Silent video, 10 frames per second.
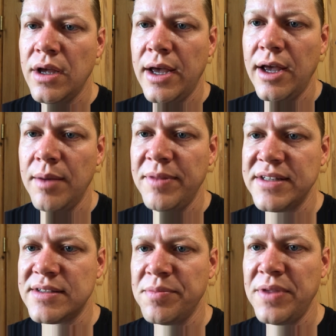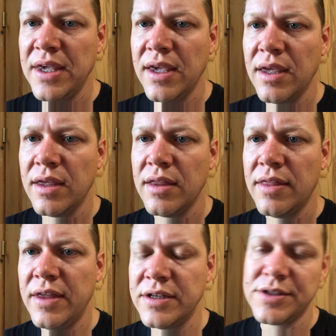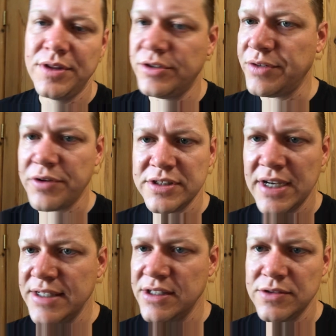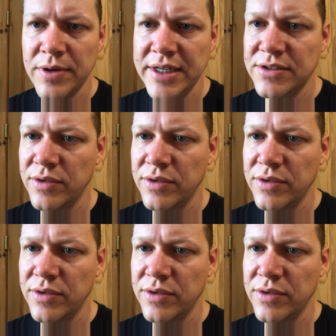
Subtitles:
That's something they're different sizes, right?